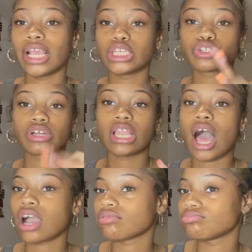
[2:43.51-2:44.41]
It's 3
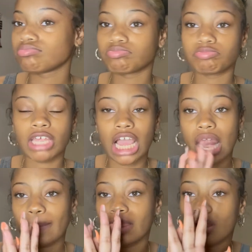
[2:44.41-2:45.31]
o'clock, and I
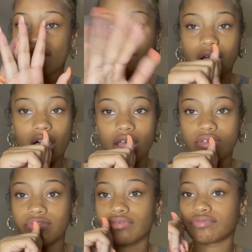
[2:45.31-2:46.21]
gotta be there at 5.